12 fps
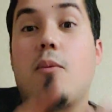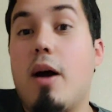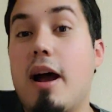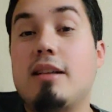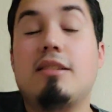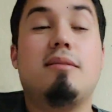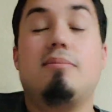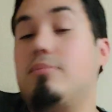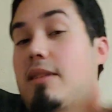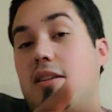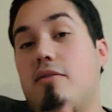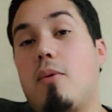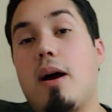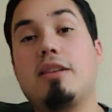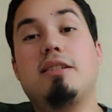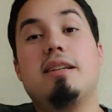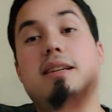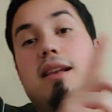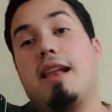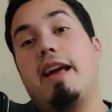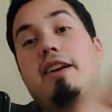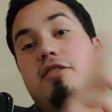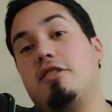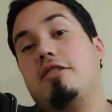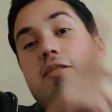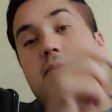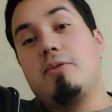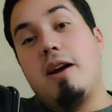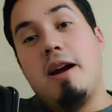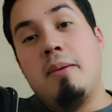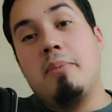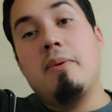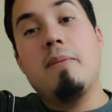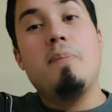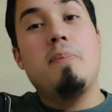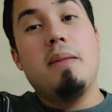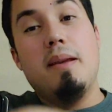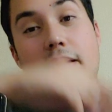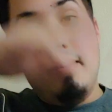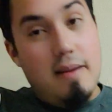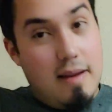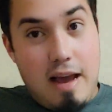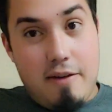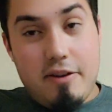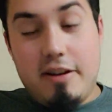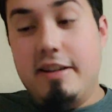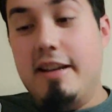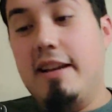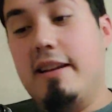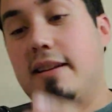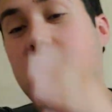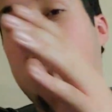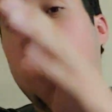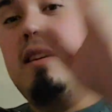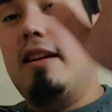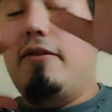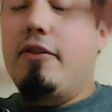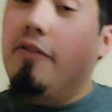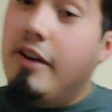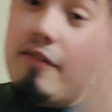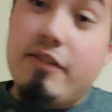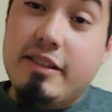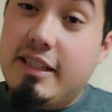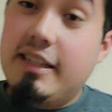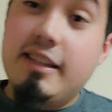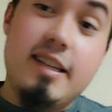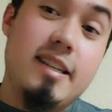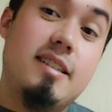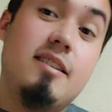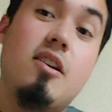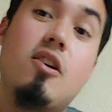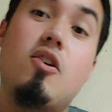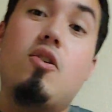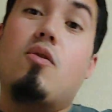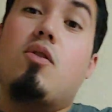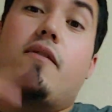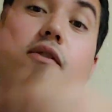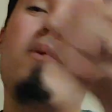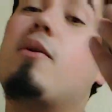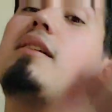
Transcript: Thanks for watching. Like, share, subscribe. Have a good day. If you've never seen this, or if you want to see how it